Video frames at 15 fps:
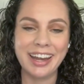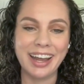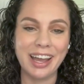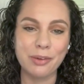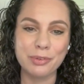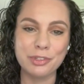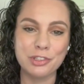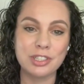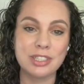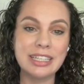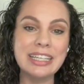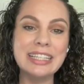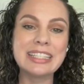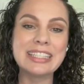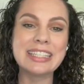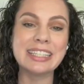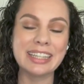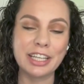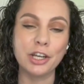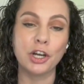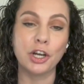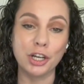And I was just
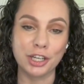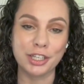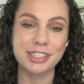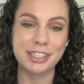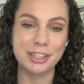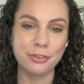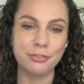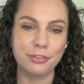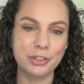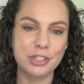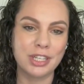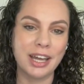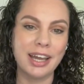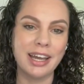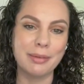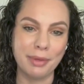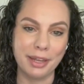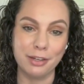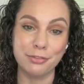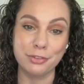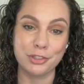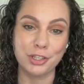instantly hooked the first time
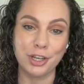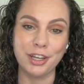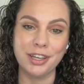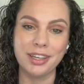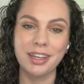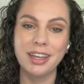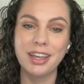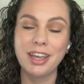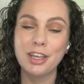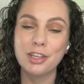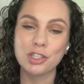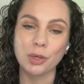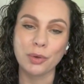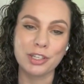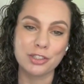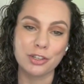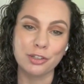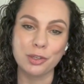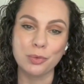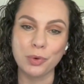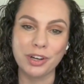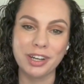I ever saw it. So I
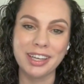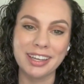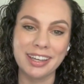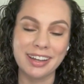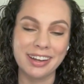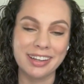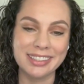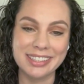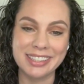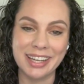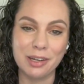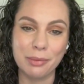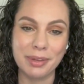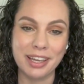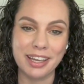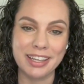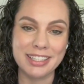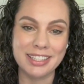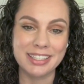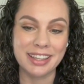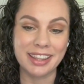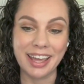started working on the
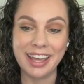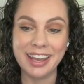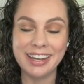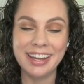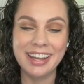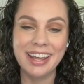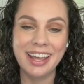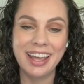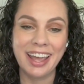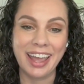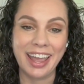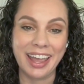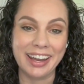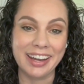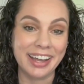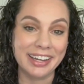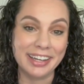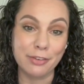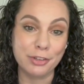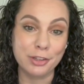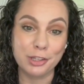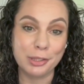database then, and I
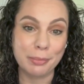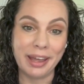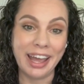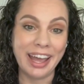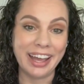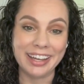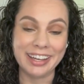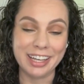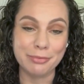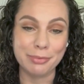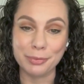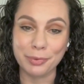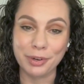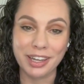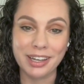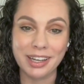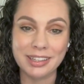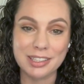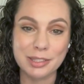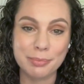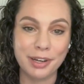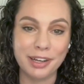never looked back. I've been working on
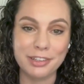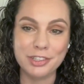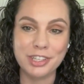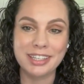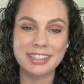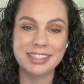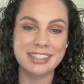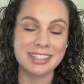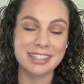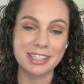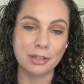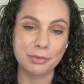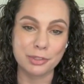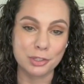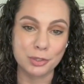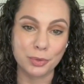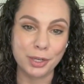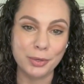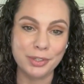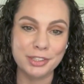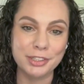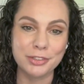this project since I was
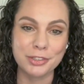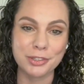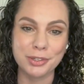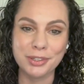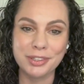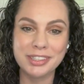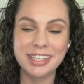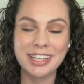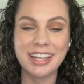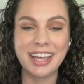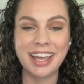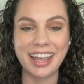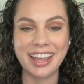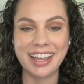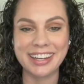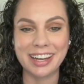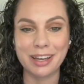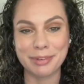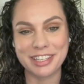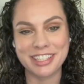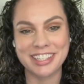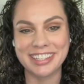21 years old, and
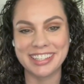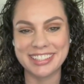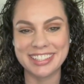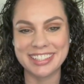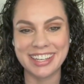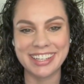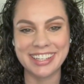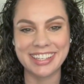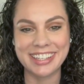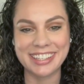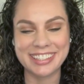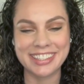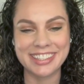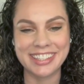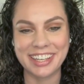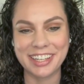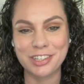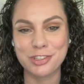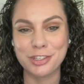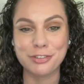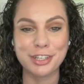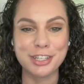I'm excited to take it to the
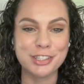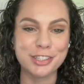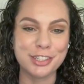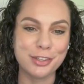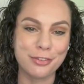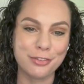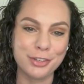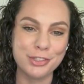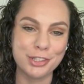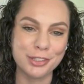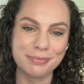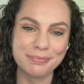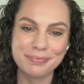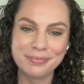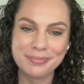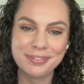next generation in the future.